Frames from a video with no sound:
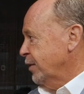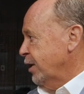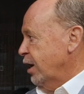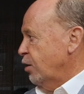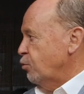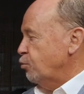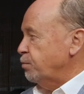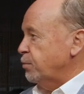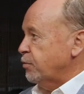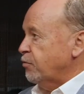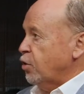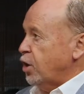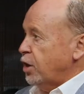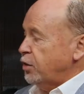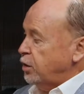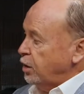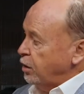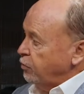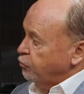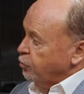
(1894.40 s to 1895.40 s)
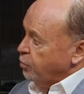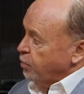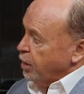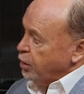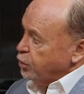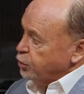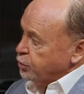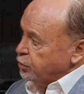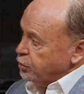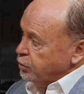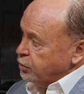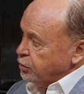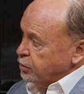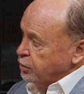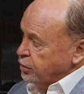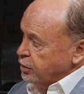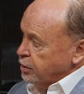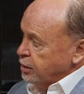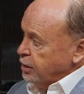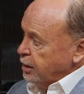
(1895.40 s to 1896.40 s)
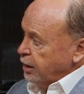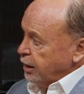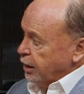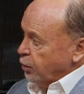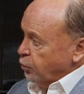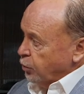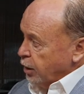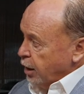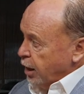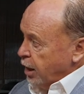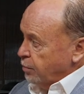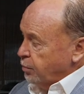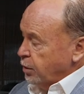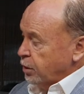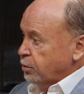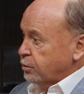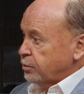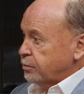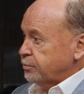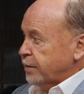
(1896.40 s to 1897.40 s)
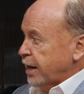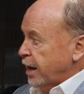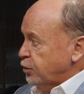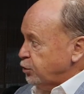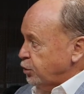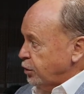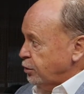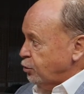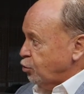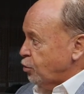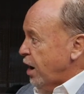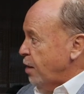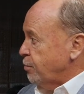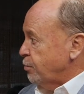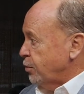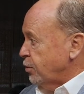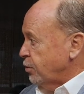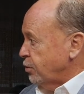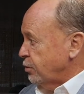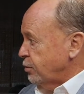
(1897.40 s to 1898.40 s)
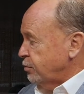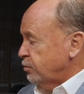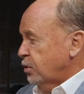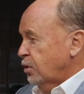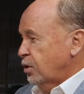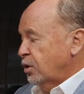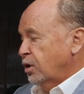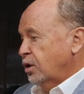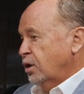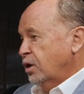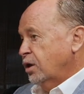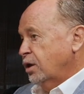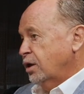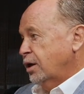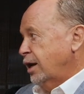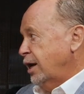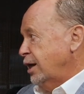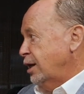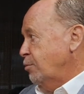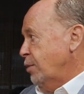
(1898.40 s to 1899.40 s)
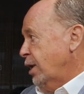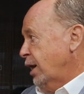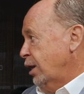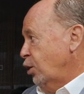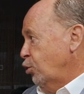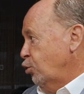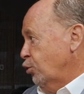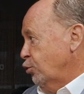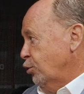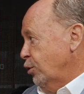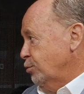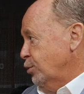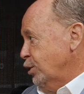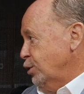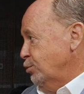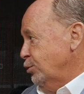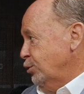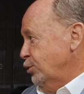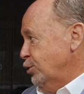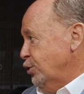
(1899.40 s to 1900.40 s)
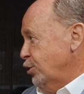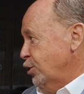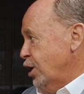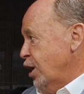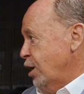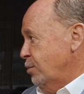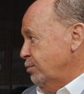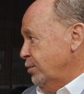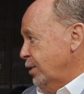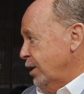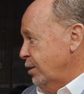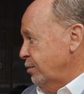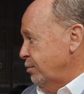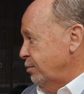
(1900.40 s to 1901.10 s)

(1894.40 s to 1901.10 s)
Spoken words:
you know, provide the information to liquor and gaming or ASIC or APRA, or the anti-money laundering people turn up,